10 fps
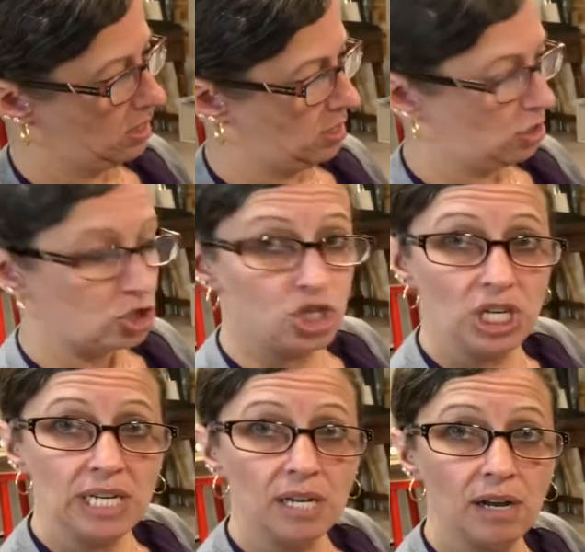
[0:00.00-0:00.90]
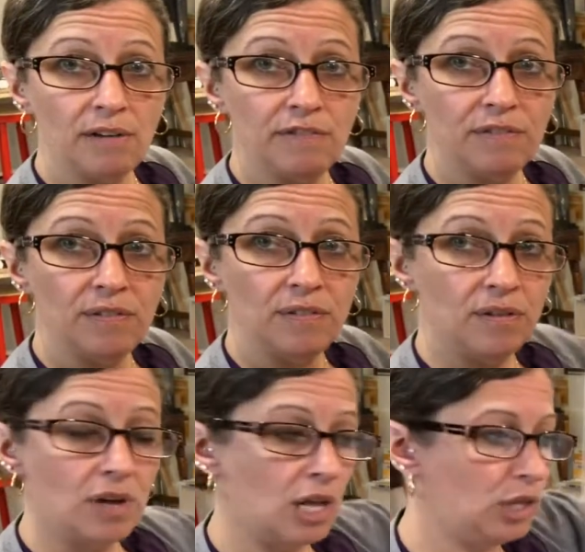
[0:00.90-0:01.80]
sheet of
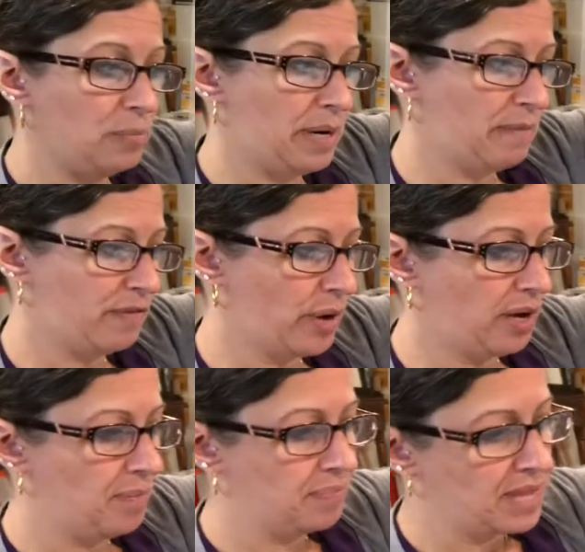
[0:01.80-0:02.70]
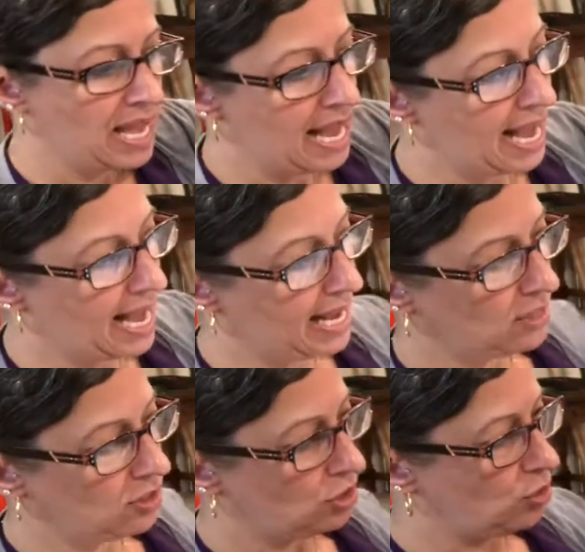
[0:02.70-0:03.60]
aluminum foil.
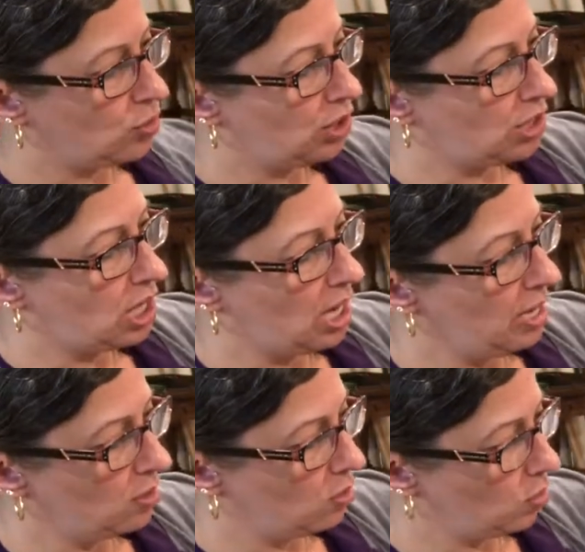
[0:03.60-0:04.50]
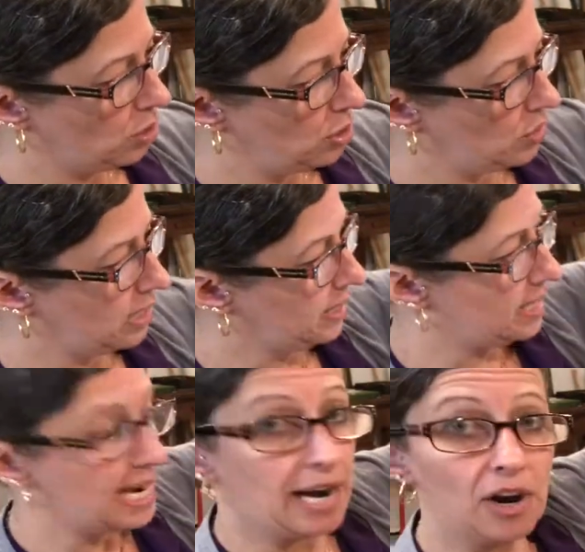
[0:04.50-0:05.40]
And you could cut or you could
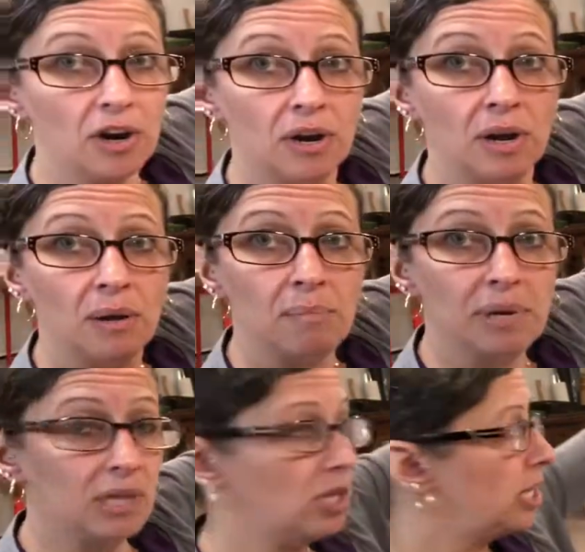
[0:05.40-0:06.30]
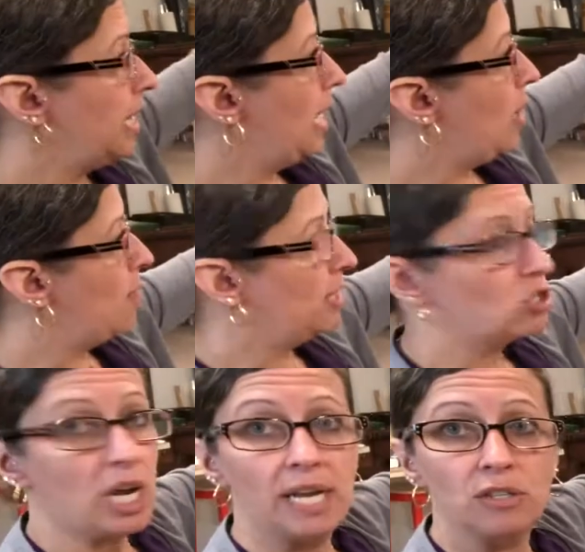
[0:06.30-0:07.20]
tear. But look at how much
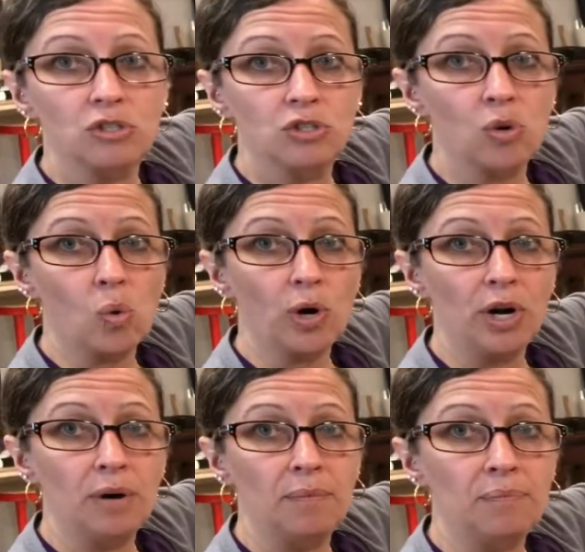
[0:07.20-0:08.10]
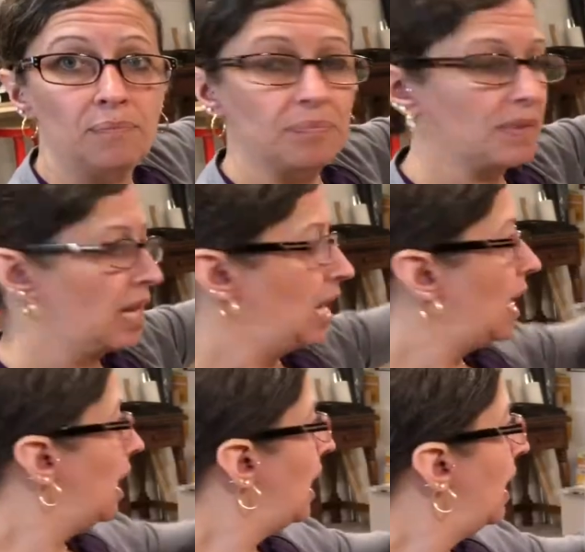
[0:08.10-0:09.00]
I tore.
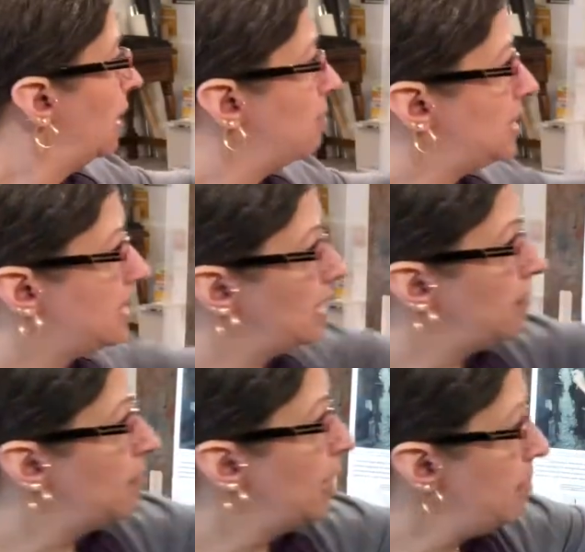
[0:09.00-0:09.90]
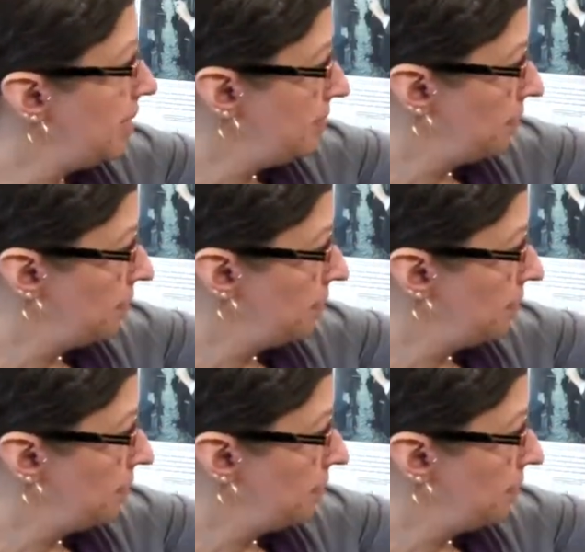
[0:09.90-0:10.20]
And let me see, maybe